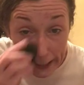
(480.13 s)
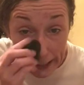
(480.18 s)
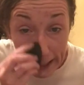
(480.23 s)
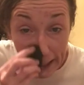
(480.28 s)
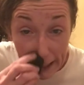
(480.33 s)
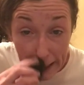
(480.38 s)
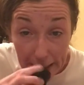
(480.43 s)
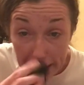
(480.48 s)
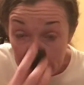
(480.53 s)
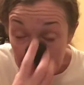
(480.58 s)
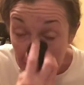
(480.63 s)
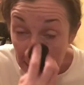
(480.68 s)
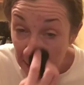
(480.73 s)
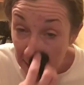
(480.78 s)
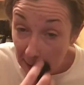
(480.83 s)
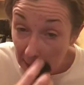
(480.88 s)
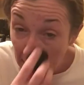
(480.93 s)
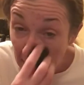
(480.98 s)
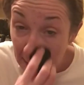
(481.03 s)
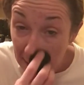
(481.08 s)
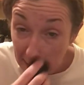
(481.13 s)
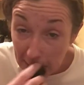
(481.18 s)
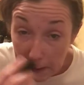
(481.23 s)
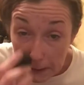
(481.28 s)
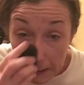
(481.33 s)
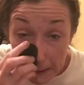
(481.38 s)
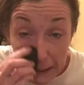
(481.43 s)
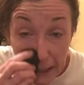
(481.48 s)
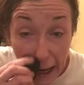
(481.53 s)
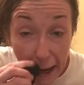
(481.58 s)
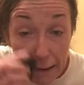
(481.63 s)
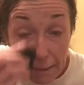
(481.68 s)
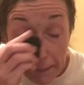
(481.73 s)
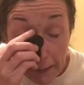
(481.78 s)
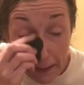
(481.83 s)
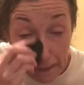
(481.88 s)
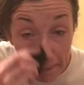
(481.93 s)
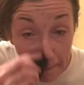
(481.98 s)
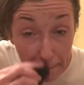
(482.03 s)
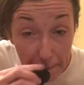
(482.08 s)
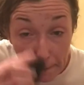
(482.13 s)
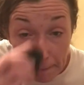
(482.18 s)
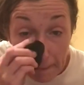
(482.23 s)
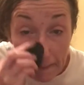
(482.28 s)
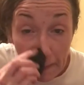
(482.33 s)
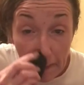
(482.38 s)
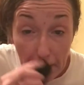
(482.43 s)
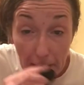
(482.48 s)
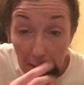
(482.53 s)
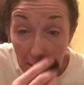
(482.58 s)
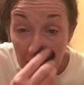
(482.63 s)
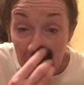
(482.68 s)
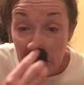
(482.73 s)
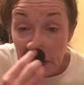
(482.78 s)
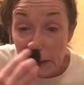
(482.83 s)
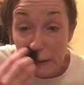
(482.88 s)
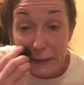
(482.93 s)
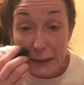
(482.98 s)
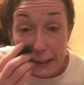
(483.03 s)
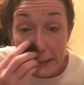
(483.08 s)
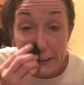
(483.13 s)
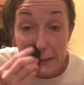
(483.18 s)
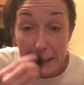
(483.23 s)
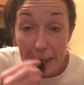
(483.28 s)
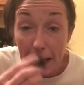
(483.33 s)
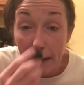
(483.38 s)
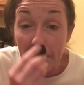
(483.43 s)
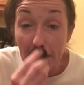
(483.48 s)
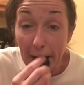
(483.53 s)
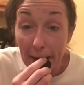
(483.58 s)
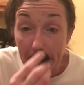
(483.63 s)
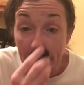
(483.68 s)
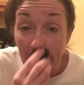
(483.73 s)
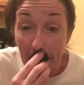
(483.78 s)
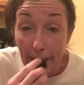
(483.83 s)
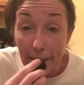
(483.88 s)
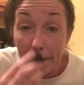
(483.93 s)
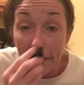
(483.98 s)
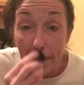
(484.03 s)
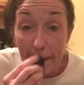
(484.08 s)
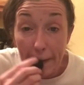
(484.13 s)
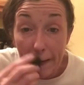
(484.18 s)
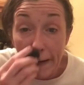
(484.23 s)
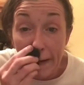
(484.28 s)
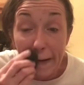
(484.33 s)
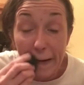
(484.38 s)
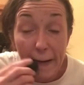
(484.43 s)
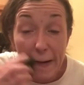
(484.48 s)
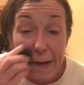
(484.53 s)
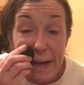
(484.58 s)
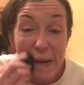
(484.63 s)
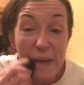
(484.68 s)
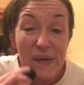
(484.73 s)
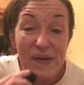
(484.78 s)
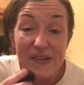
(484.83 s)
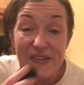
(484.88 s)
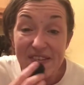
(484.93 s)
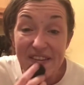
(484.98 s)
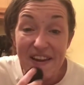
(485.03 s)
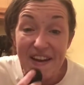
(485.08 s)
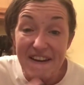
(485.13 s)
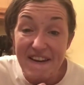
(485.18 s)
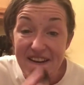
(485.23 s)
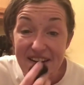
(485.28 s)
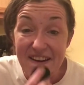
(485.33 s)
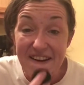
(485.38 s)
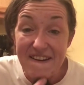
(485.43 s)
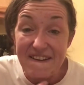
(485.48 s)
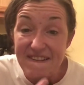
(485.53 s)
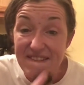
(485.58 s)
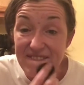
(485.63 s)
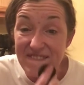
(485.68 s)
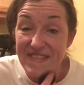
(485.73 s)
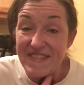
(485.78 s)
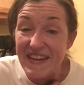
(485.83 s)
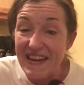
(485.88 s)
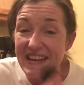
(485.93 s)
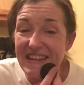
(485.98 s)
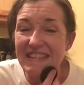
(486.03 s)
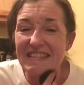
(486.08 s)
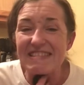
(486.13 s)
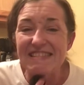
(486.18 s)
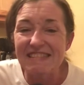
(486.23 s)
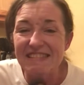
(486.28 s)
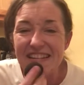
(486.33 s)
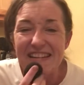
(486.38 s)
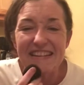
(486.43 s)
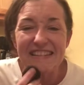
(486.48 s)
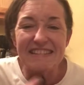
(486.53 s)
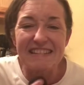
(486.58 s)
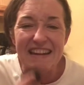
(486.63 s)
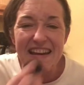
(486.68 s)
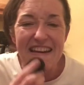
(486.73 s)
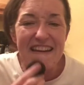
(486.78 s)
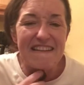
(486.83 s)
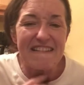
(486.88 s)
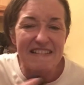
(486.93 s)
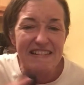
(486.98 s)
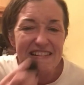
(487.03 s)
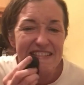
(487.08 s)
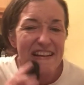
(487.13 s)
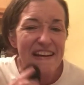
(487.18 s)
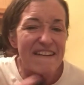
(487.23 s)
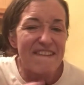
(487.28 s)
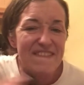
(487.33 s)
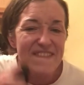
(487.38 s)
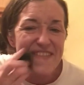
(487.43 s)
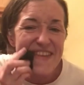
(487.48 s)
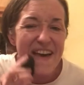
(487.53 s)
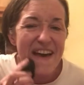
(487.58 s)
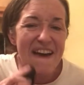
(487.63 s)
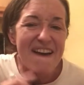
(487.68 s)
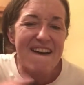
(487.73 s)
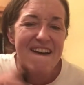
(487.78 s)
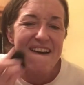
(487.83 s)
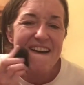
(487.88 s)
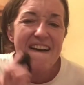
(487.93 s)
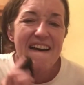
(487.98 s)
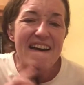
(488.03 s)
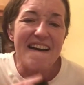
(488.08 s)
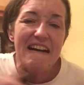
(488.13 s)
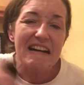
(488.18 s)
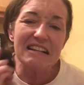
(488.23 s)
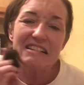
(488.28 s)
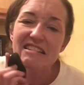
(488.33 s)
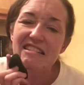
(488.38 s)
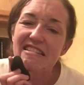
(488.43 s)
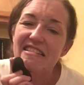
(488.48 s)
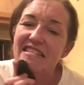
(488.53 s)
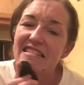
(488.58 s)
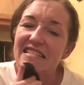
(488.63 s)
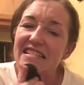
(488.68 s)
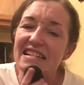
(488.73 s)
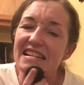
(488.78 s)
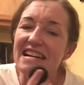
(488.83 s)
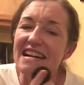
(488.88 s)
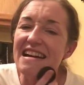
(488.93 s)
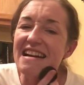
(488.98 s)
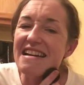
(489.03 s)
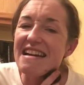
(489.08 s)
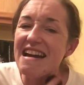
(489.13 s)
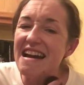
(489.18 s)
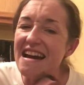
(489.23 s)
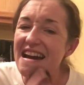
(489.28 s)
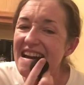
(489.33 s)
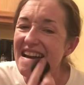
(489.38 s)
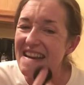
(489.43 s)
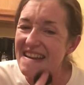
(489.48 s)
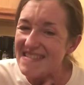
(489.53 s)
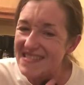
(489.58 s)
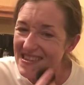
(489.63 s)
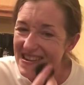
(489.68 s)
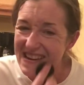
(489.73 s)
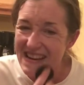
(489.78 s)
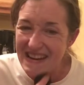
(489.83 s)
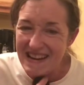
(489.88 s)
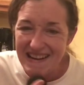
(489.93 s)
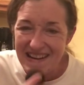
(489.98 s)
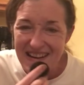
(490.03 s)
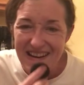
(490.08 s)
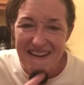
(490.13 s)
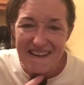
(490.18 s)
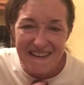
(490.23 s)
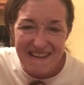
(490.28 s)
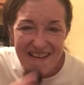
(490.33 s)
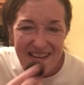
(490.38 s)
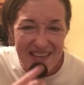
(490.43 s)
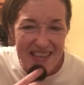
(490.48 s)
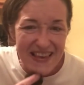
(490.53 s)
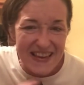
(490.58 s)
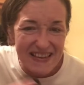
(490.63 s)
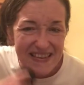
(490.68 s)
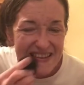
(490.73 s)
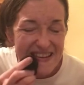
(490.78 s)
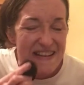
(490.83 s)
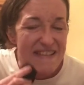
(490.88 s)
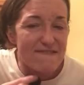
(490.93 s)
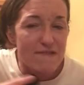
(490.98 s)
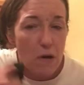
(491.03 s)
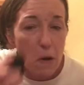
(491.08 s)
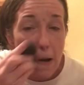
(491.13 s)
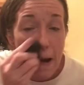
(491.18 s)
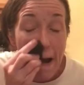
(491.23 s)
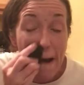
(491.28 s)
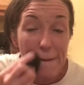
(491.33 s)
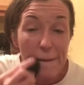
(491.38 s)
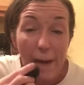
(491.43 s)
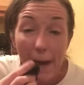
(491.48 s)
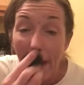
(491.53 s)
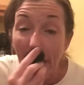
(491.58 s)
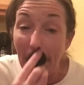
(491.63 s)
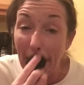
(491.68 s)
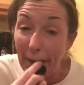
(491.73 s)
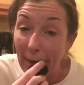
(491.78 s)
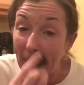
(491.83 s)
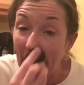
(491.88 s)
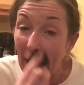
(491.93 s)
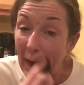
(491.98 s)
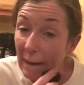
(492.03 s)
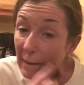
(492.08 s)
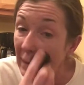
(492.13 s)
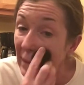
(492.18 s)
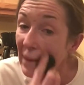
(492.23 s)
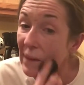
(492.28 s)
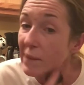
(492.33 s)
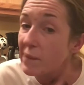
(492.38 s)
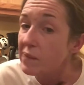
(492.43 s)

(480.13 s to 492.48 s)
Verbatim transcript: then in 2007, it was 2007 I started doing it, and then it was like beginning of 2008 or something that I started going to AA. It's like, I can't do this anymore. I've had enough.